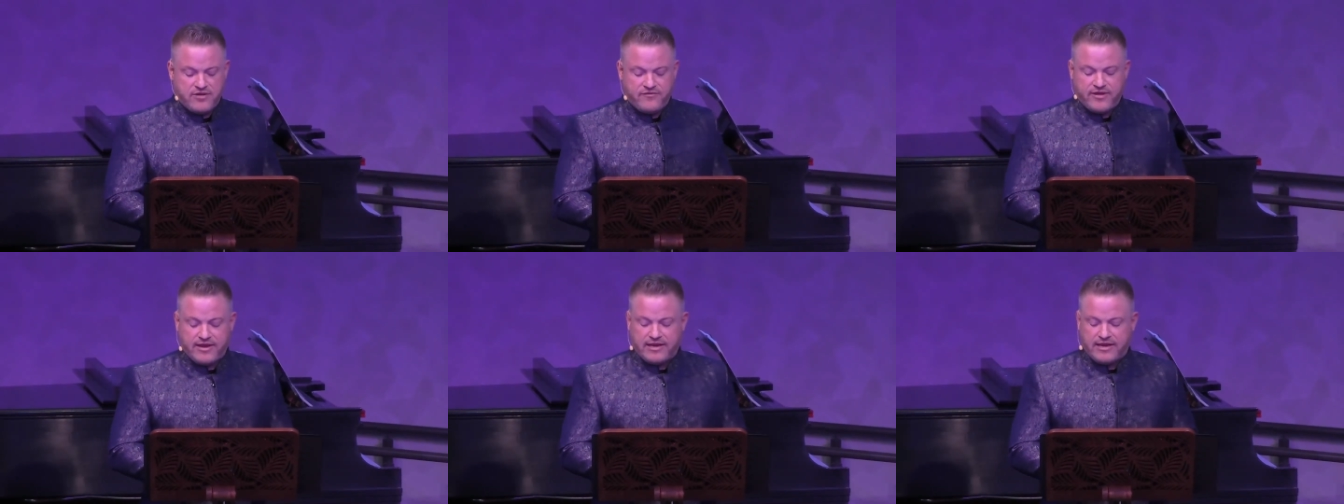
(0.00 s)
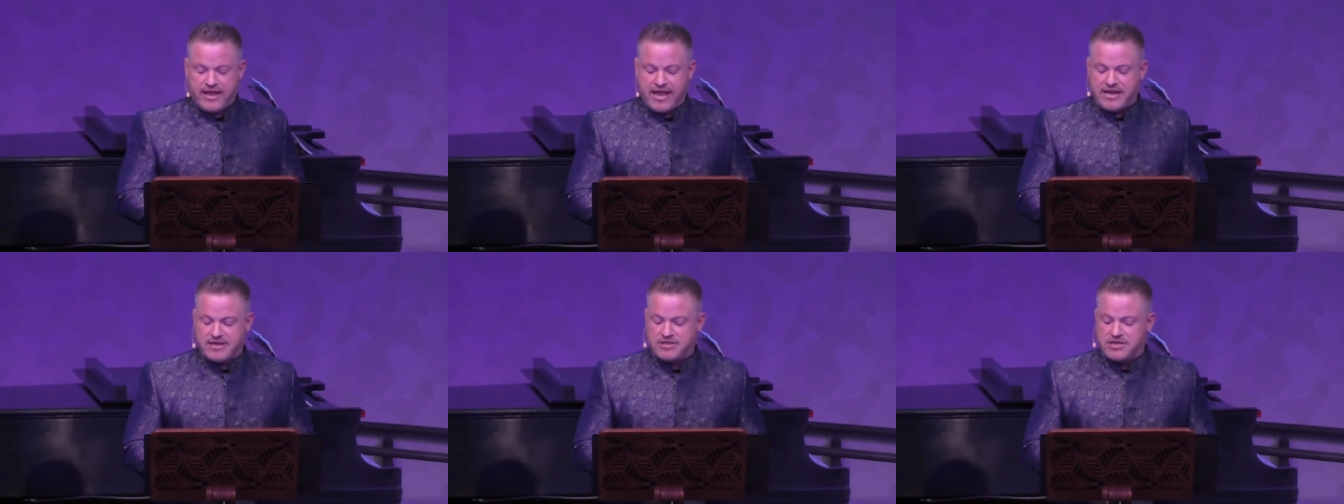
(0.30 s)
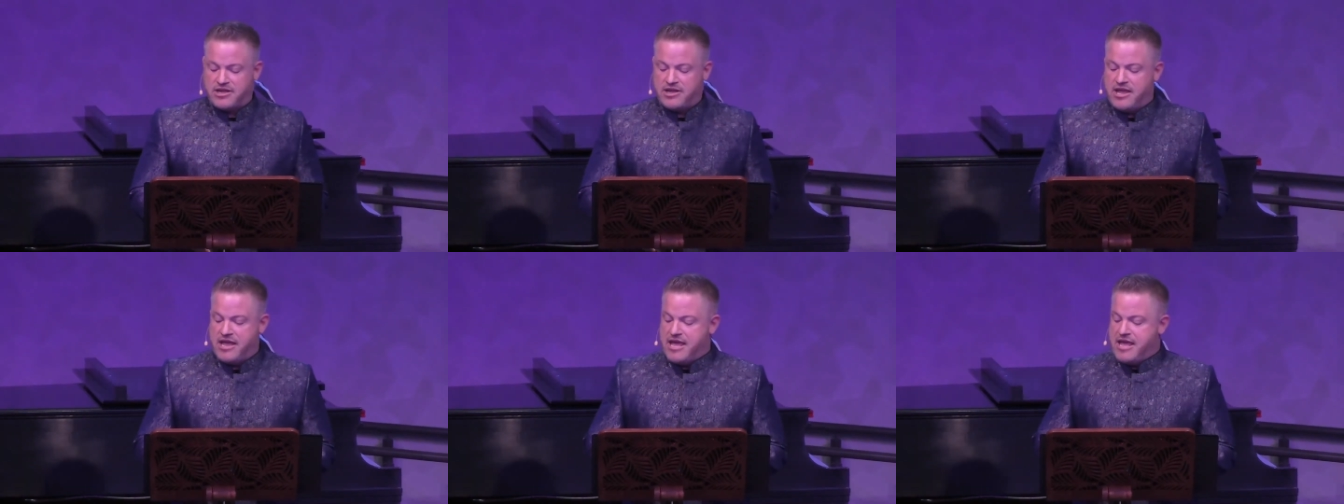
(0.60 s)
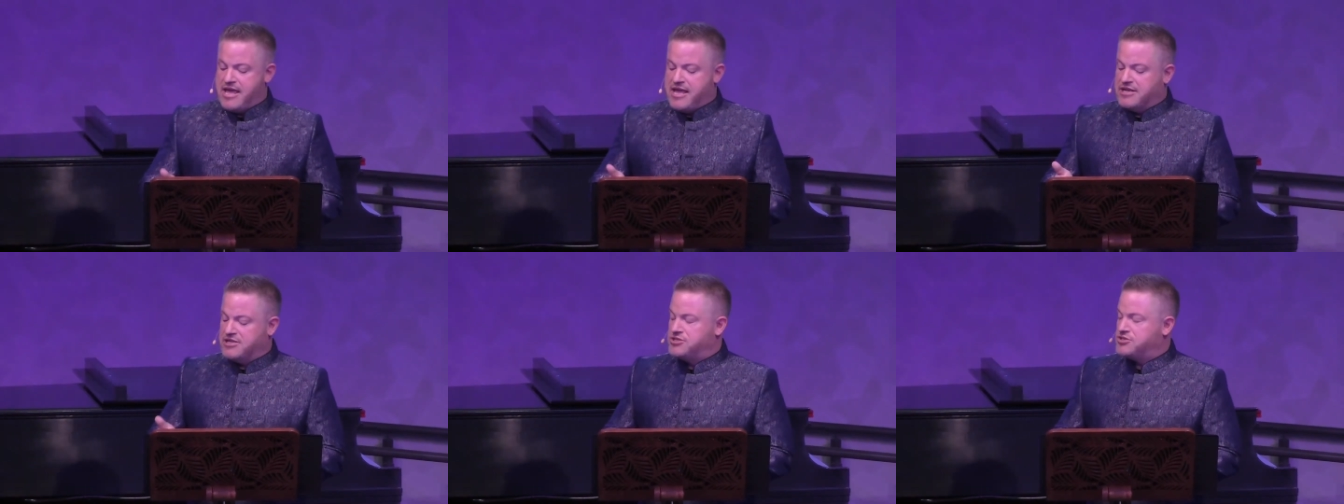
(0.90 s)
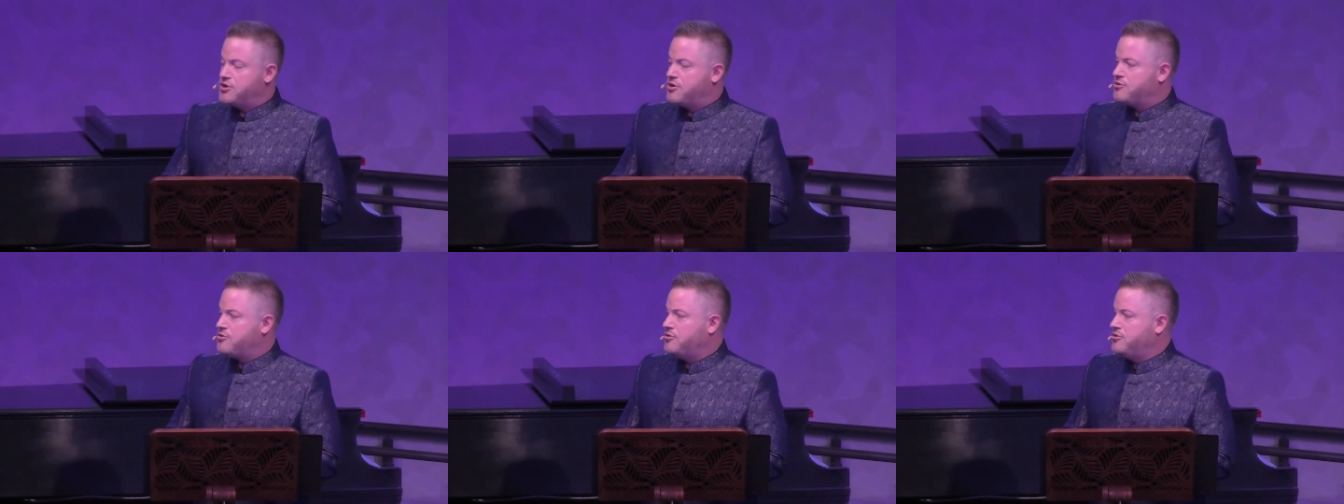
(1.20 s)
of Atlanta
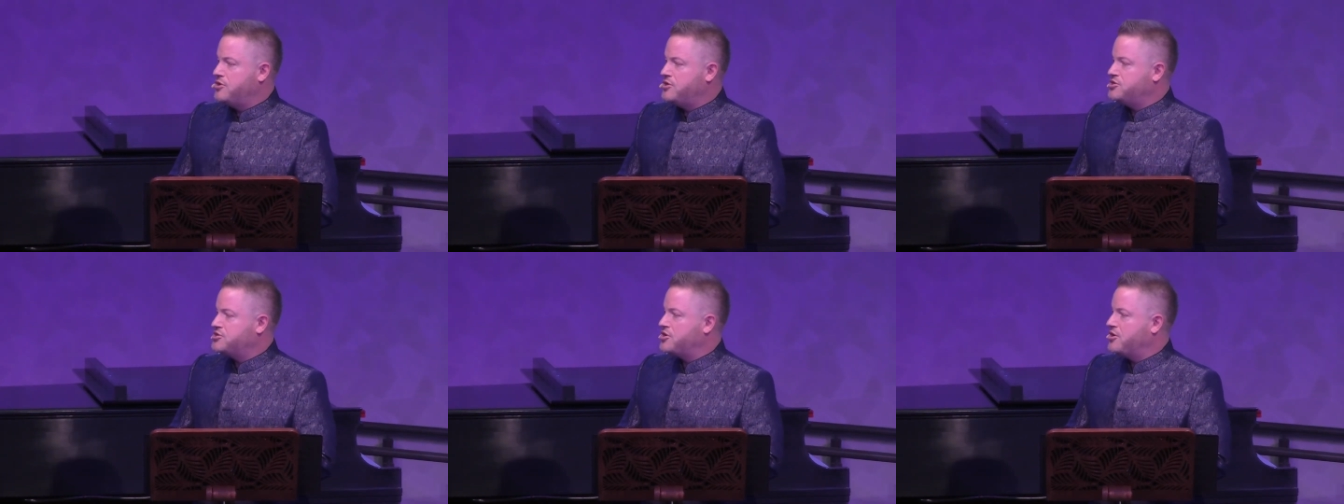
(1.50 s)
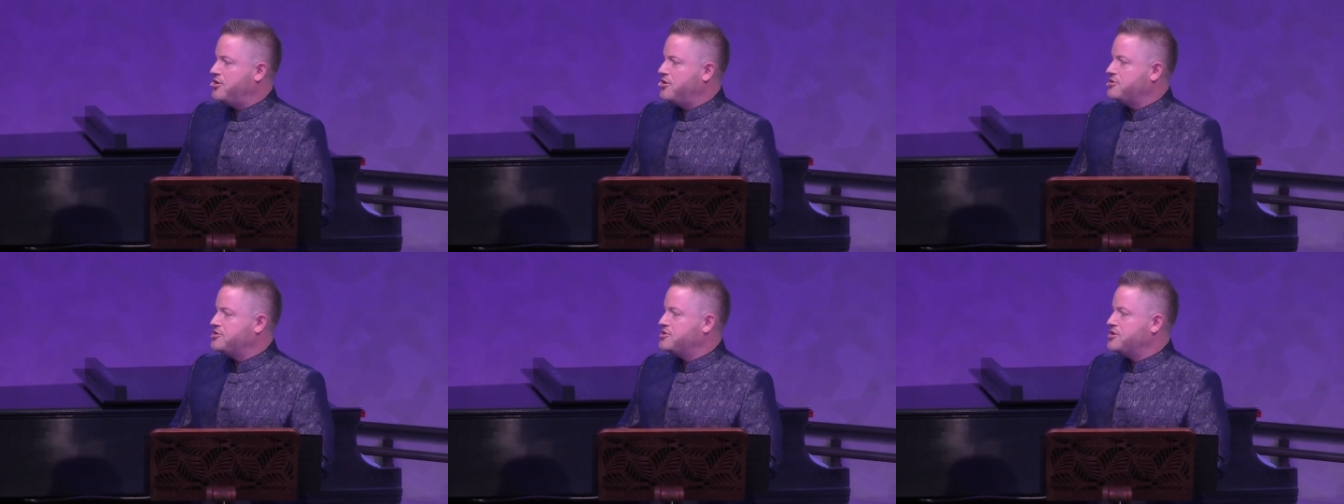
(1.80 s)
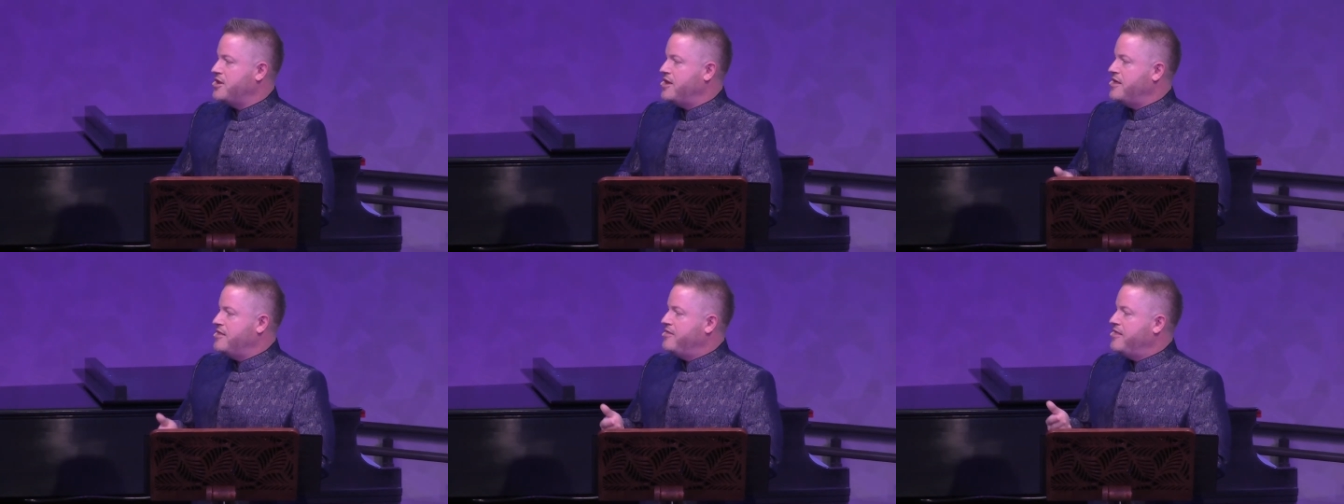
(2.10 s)
encircled the church.